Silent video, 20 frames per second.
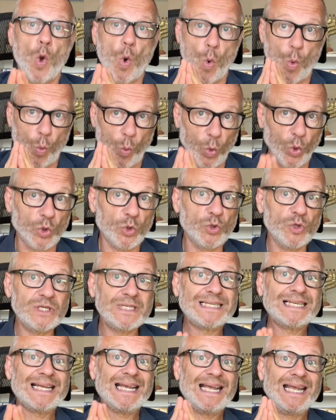
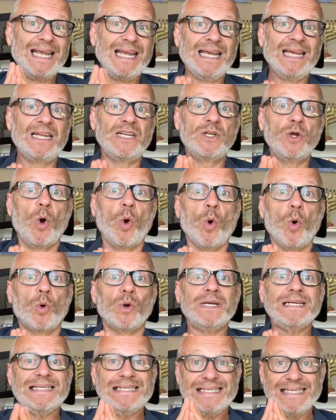words, and
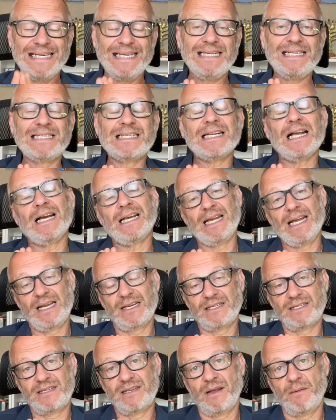or deeds
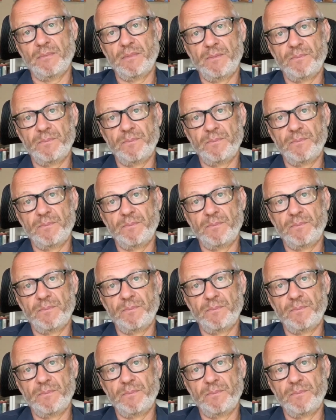against them.